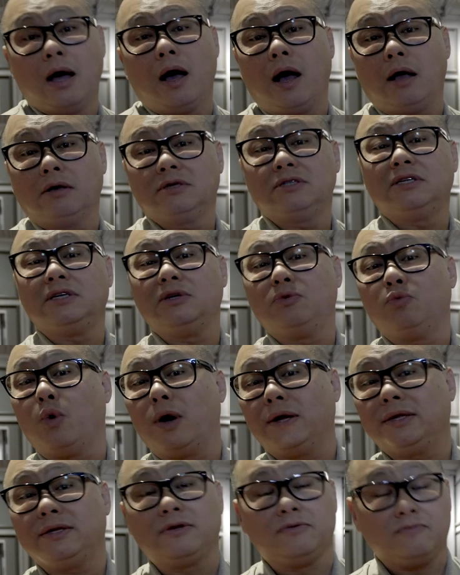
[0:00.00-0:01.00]
I'll see
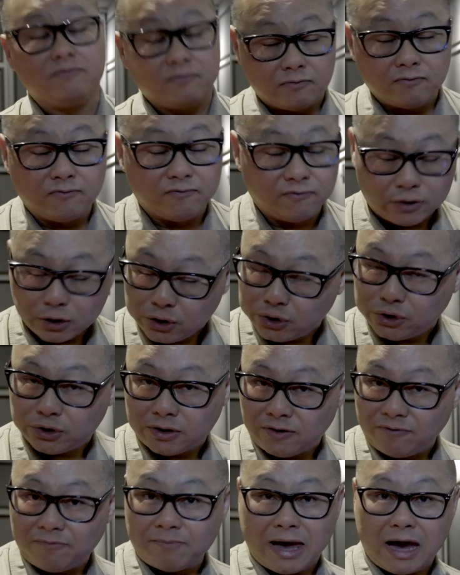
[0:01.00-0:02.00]
what
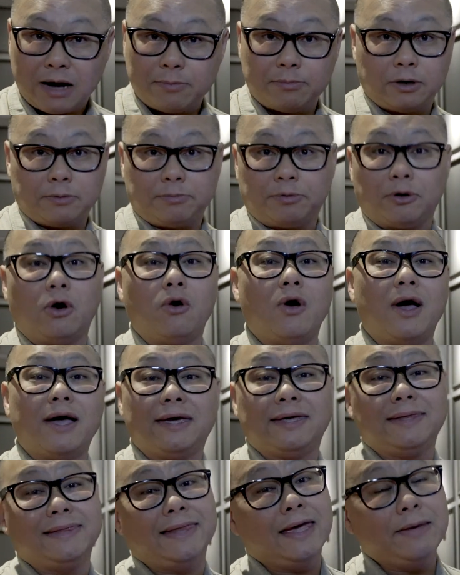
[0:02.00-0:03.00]
version of MacBook Pro I
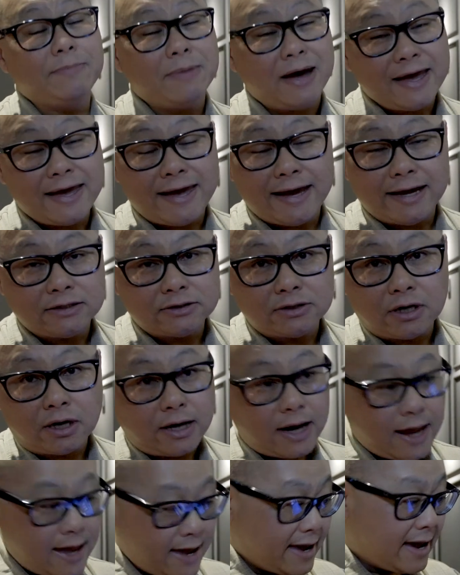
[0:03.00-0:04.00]
can lay my hands on,